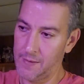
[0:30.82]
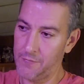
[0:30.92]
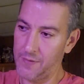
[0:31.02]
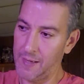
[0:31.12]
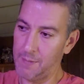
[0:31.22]
the
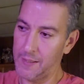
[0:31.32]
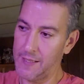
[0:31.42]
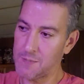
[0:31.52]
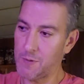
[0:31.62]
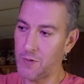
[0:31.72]
family
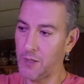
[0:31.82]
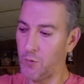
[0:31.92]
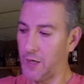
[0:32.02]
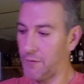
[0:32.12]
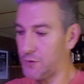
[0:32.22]
that's been running the
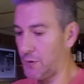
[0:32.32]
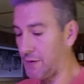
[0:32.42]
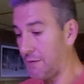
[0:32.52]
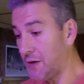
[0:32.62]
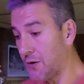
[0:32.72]
winery for
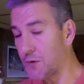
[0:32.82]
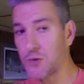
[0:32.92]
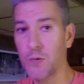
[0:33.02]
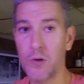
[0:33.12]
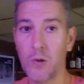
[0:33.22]
25
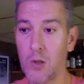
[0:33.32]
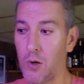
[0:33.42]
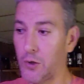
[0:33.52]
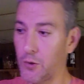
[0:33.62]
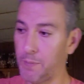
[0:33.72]
years will no
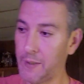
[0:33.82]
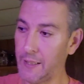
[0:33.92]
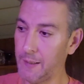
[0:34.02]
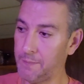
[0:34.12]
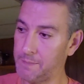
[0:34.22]
longer
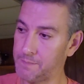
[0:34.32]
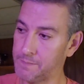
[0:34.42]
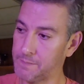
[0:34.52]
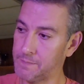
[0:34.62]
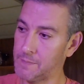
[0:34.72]
be,
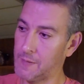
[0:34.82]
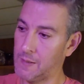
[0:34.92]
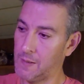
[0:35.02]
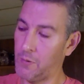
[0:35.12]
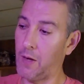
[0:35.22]

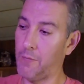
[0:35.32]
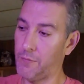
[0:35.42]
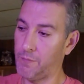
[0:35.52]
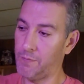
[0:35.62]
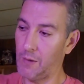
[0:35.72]
well,
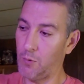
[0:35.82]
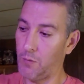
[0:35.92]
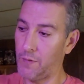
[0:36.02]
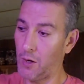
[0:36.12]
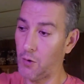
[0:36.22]
they
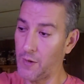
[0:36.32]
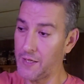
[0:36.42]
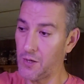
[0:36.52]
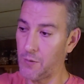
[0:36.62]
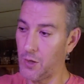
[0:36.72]
won't, they already
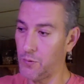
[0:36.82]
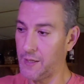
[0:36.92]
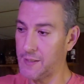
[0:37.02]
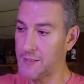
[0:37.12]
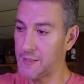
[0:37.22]
don't own
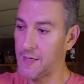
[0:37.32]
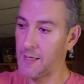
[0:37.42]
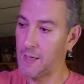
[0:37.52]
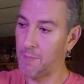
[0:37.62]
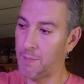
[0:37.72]
it,
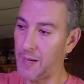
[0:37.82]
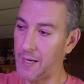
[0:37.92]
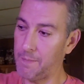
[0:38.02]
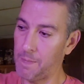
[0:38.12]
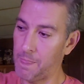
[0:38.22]

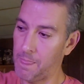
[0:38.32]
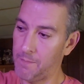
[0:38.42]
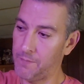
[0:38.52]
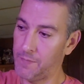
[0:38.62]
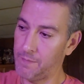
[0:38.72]
but
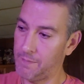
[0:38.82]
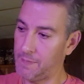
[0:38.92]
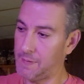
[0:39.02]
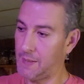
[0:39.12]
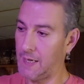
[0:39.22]

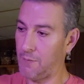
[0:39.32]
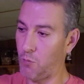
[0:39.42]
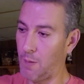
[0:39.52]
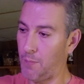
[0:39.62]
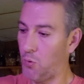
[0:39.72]
at
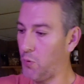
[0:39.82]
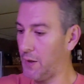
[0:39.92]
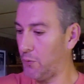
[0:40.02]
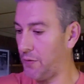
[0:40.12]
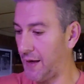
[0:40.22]
what
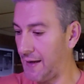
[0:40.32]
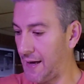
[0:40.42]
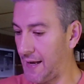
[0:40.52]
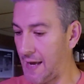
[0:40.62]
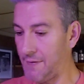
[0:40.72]
point will they
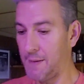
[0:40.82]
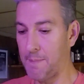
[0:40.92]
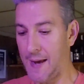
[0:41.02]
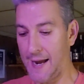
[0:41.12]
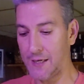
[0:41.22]
not have an
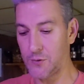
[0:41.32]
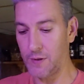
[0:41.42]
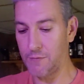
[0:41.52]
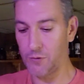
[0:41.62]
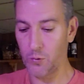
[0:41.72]
impact
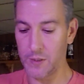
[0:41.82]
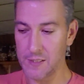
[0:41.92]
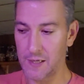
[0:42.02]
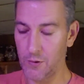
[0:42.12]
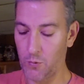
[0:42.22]
or
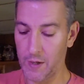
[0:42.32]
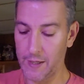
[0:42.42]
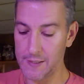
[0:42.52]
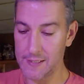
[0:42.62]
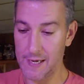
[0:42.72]
influence on the
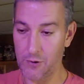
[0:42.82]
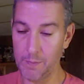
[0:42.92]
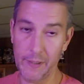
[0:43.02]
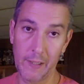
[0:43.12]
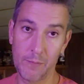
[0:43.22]
wines that are
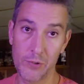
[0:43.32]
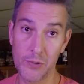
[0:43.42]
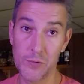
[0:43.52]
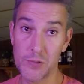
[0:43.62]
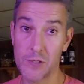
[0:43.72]
being
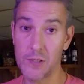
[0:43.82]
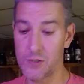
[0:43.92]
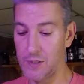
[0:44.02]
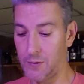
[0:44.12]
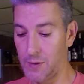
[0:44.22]
produced?
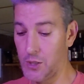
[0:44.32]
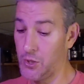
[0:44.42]
So